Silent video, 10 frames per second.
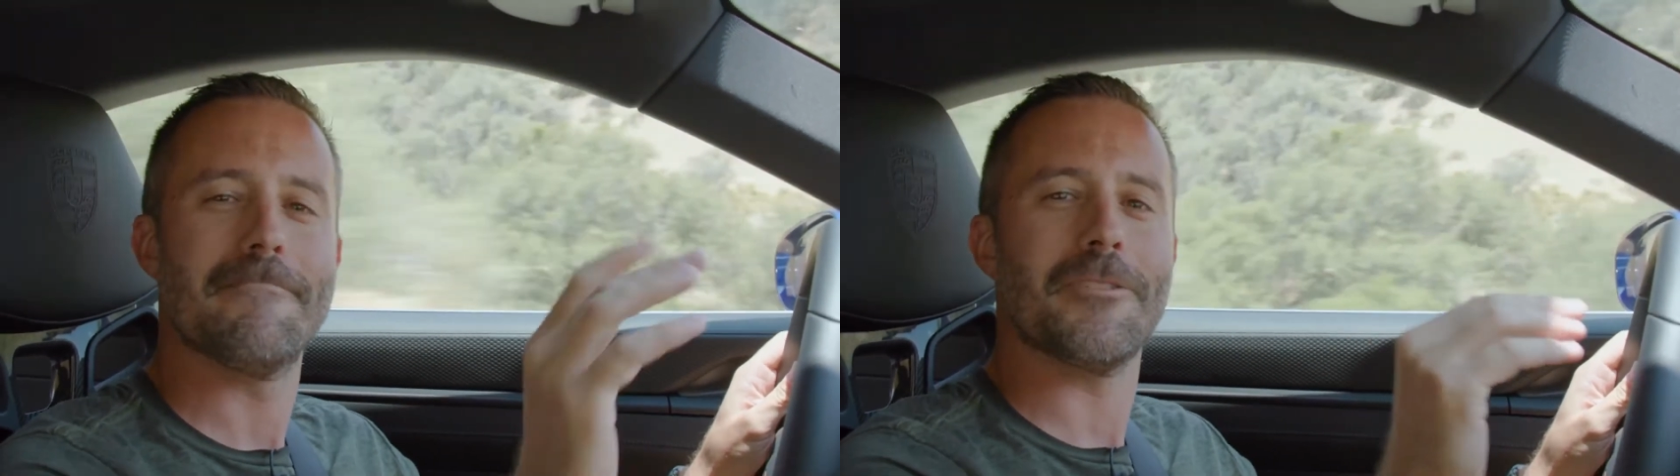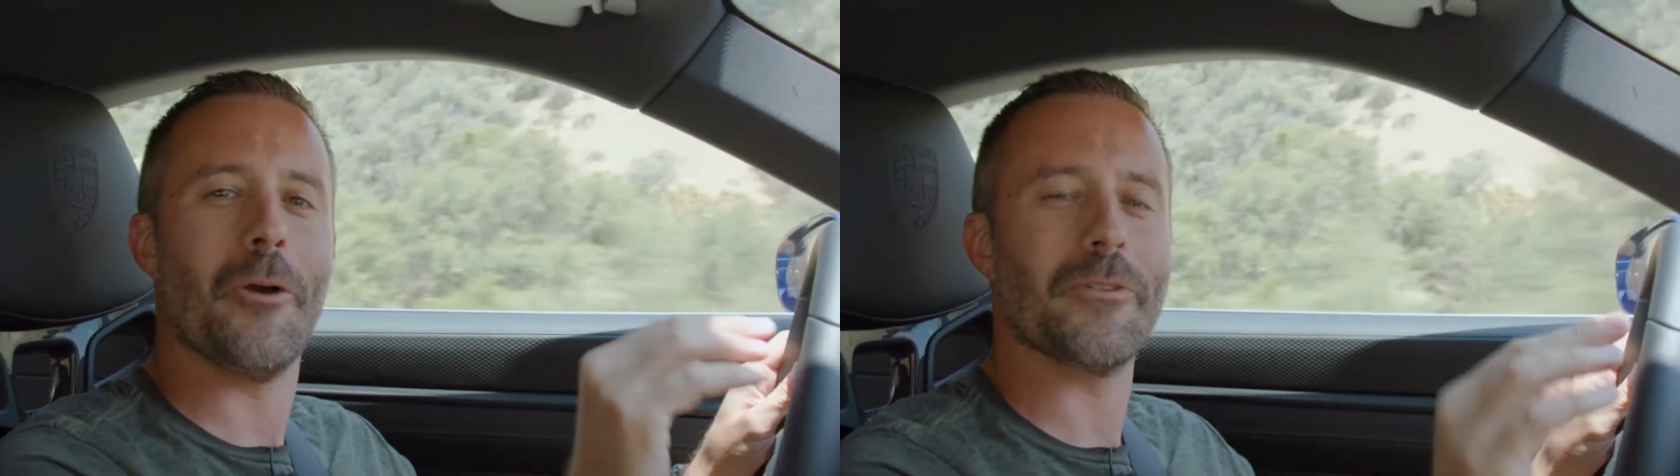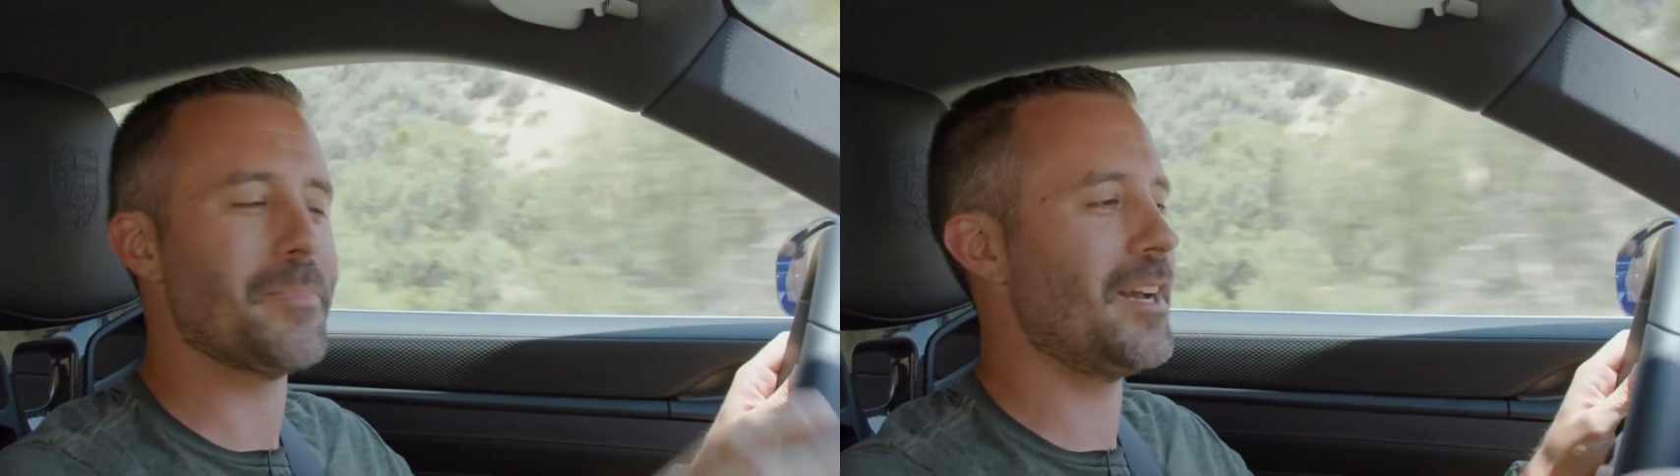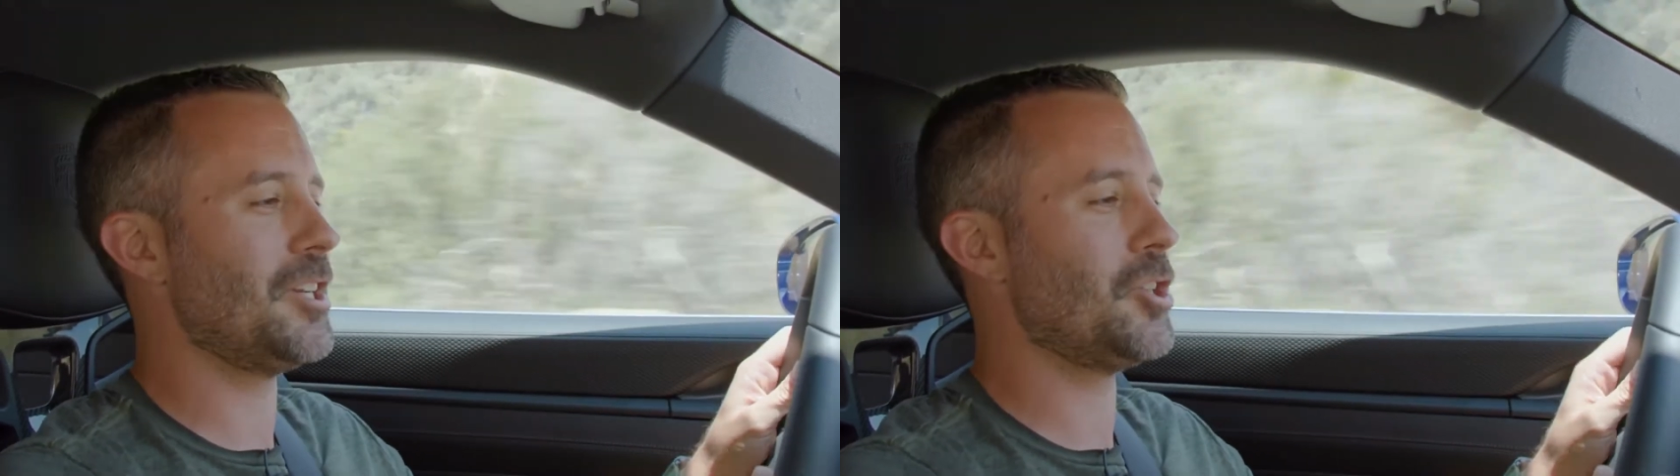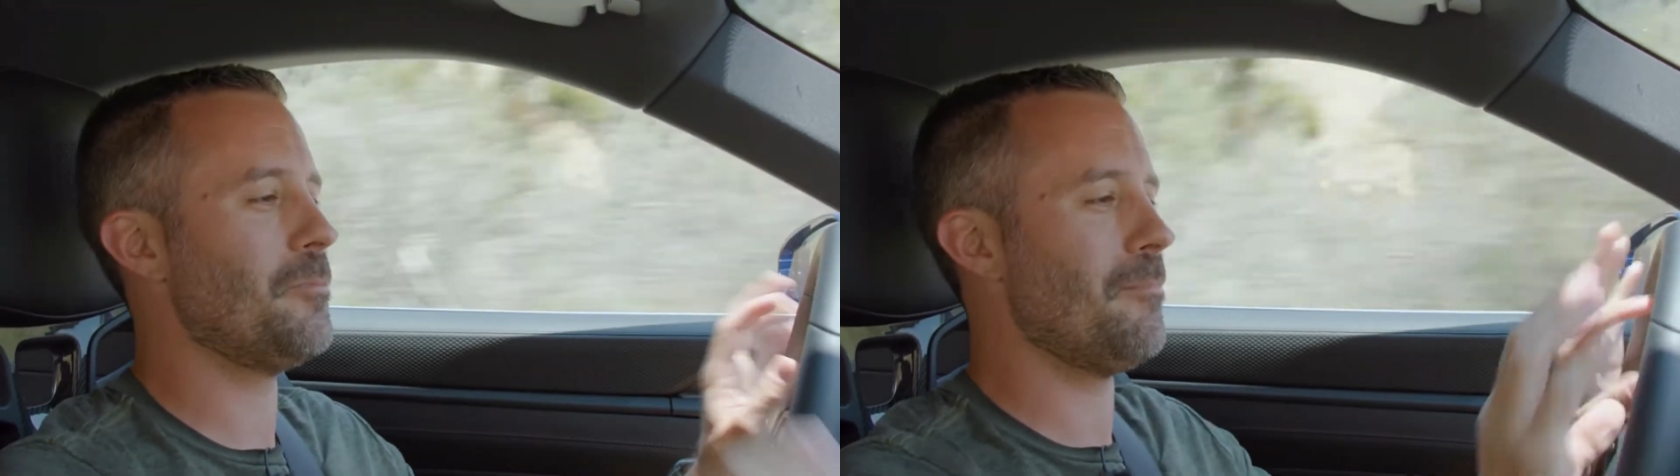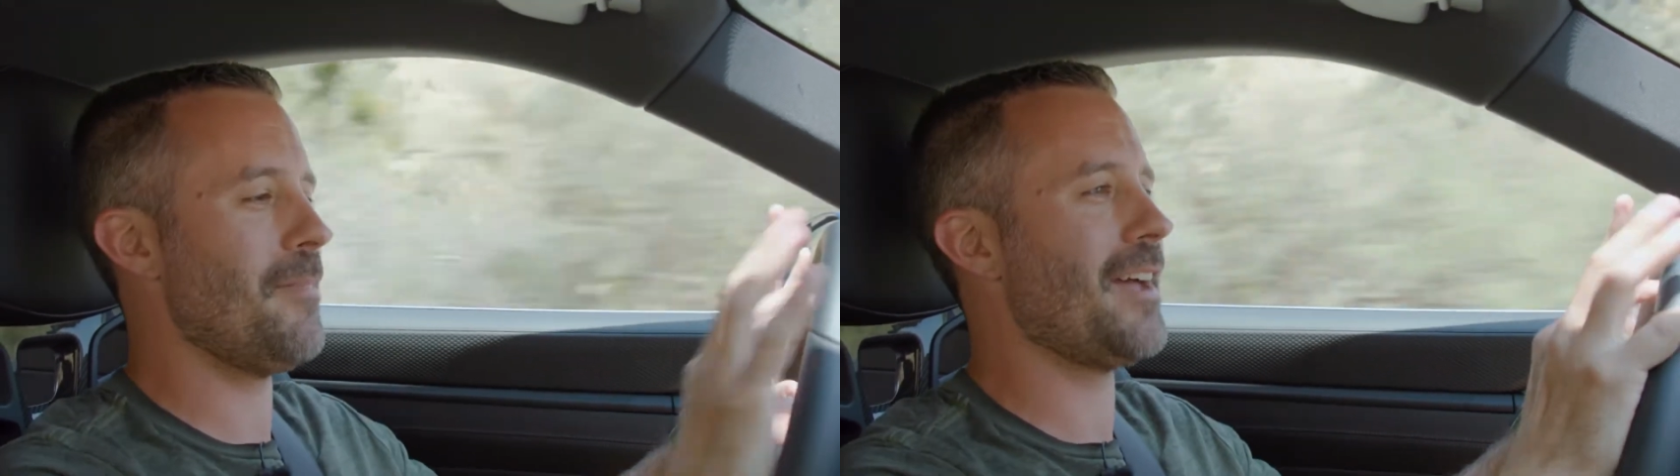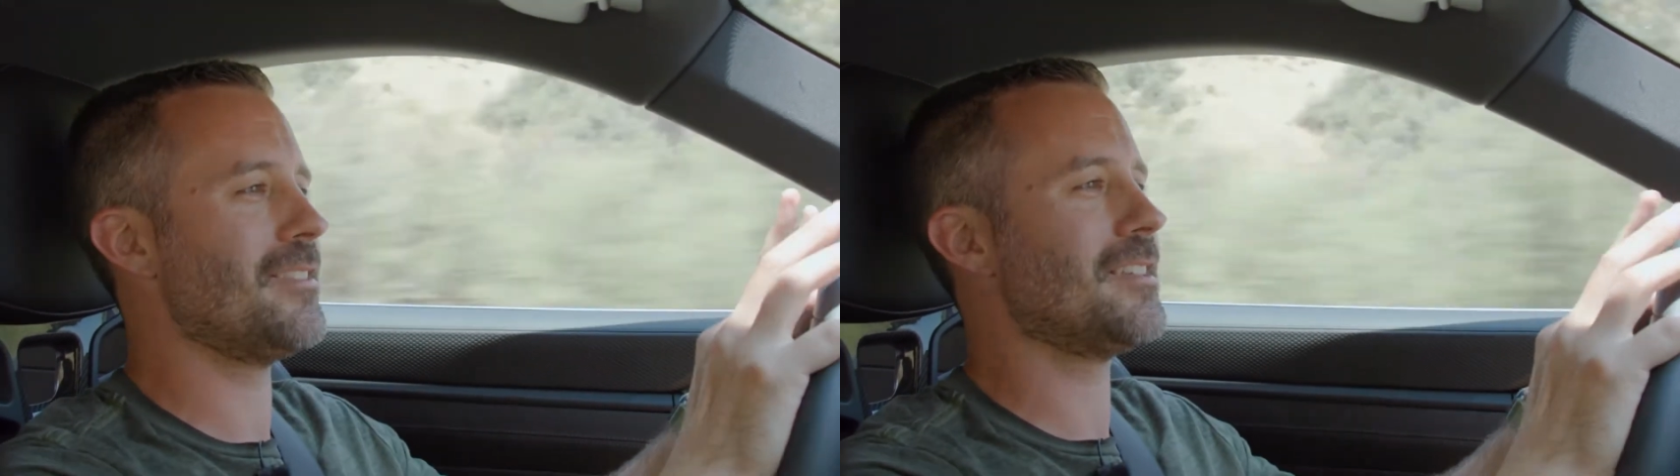It's always been an issue, but man,